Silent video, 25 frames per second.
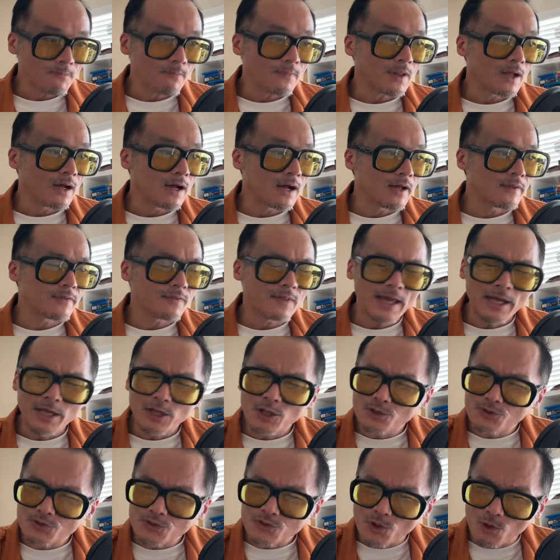
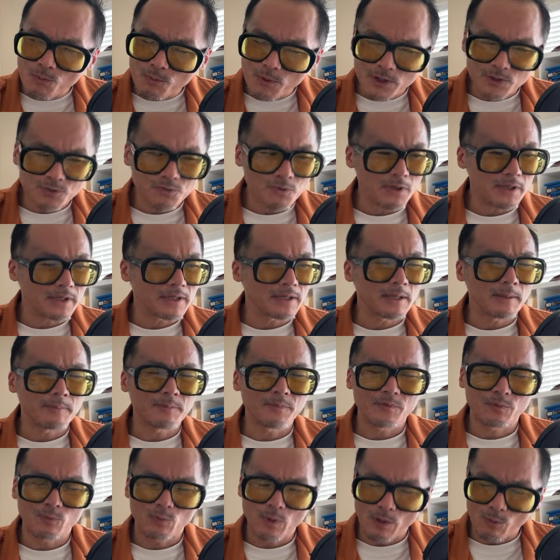thank you so much,
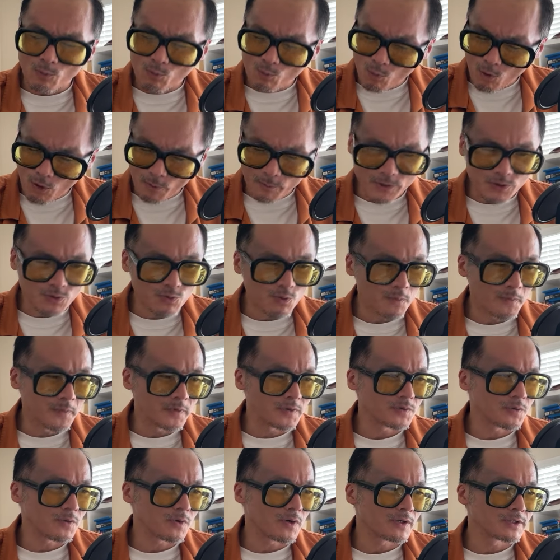Joakim, and warmest
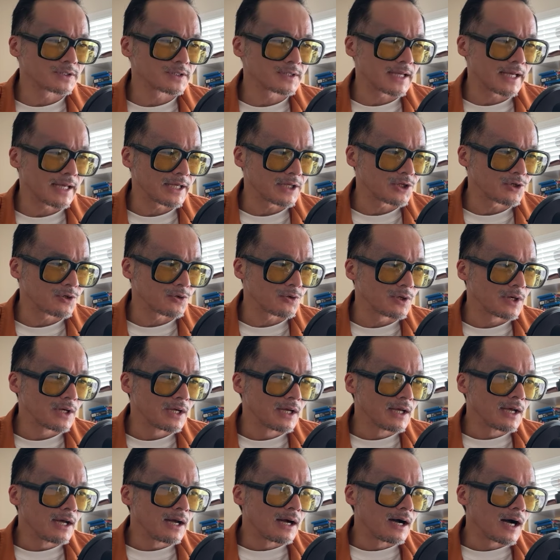regards, thank you.
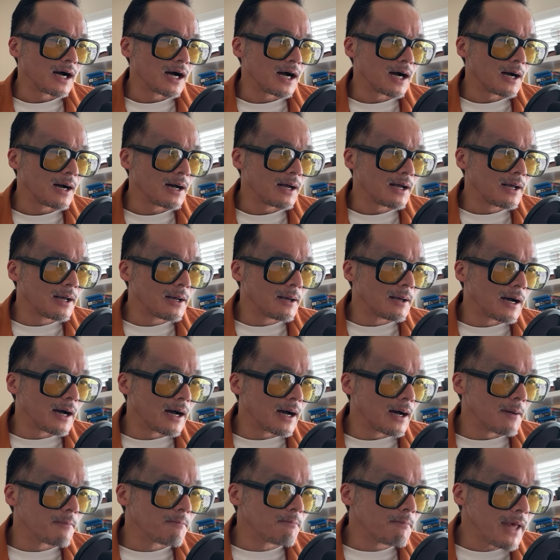
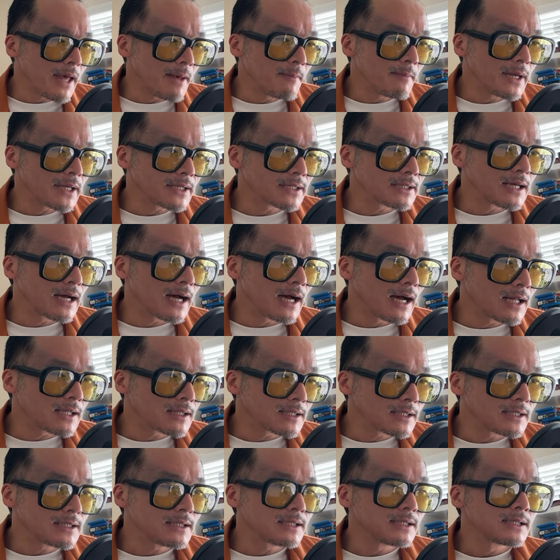Mehmet
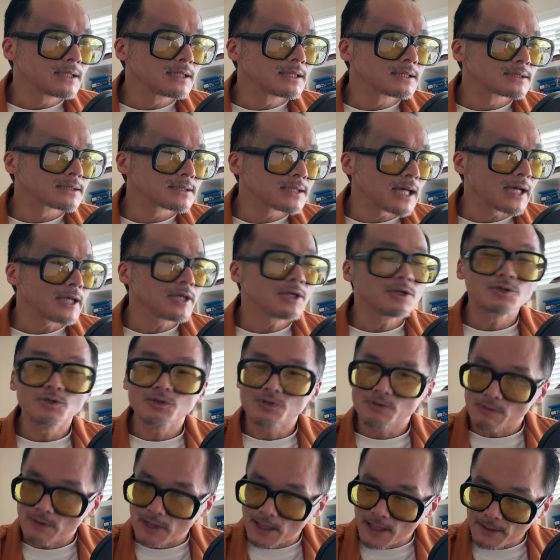Ali
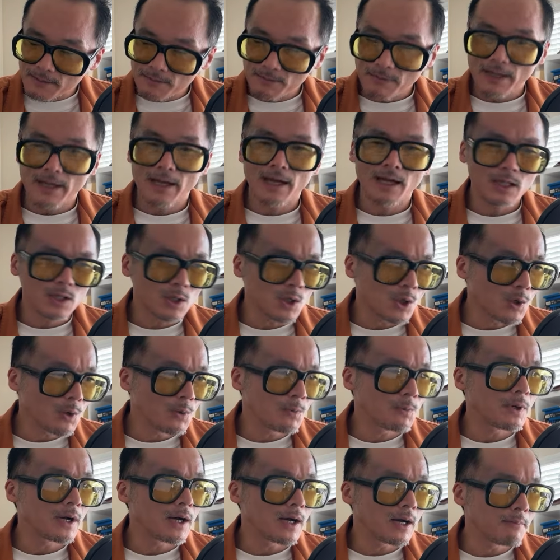Sahinduran,
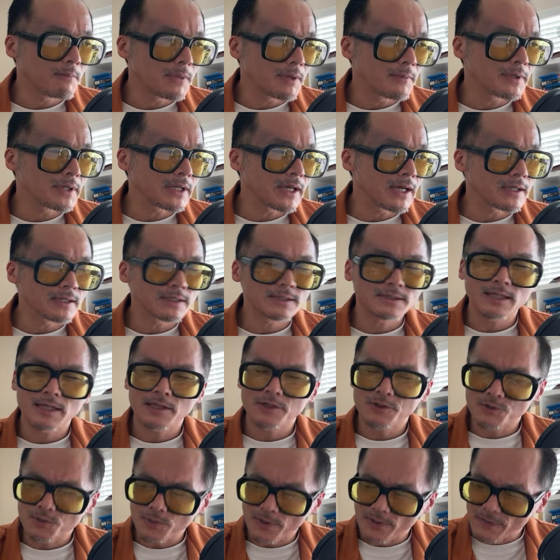hello, Mehmet Ali
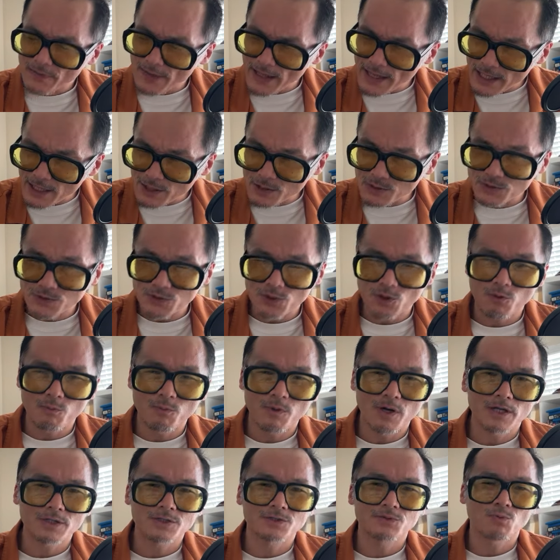Sahinduran, thank you so
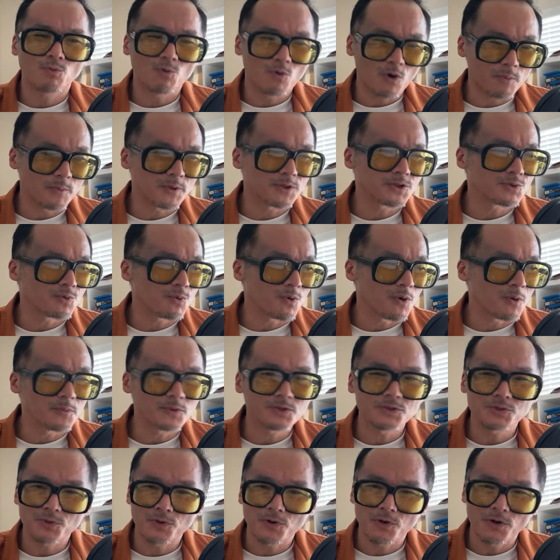much, warmest
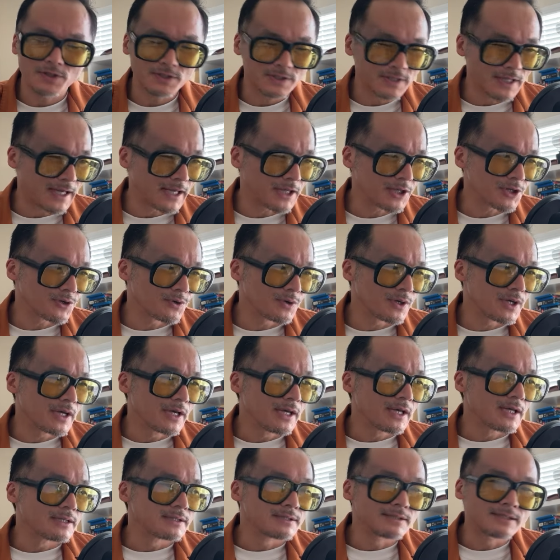regards, thank you.
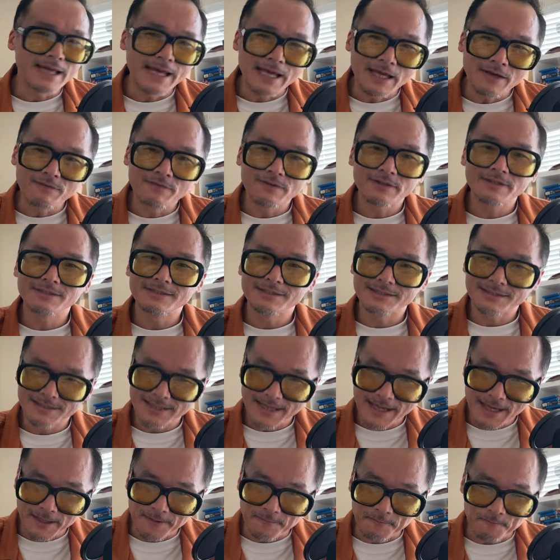David
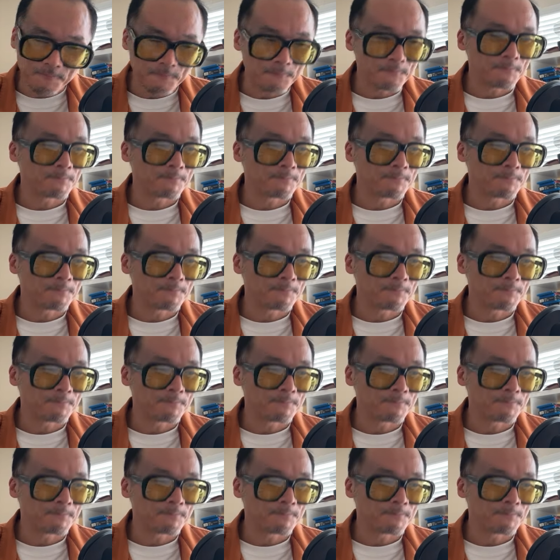Zen,